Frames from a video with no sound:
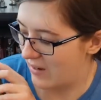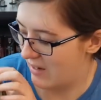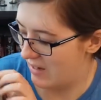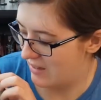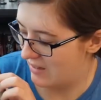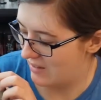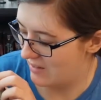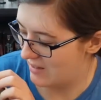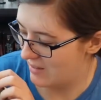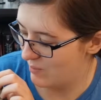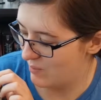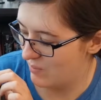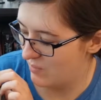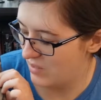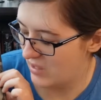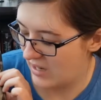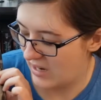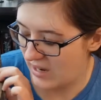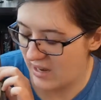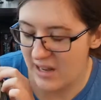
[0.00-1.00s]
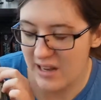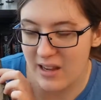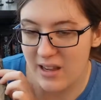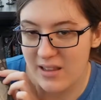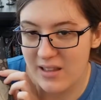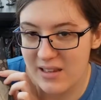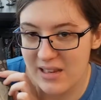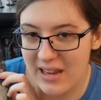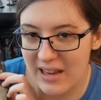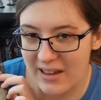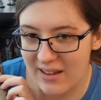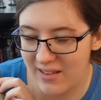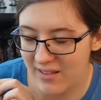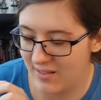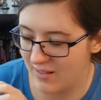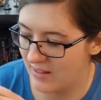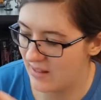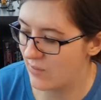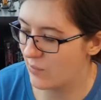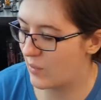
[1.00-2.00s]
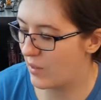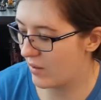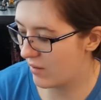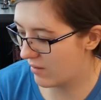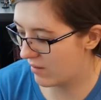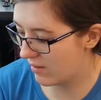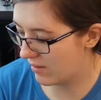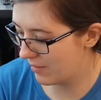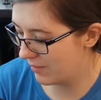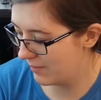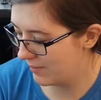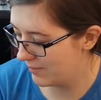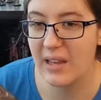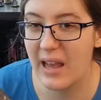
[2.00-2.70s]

and some shiny on the text, so this works.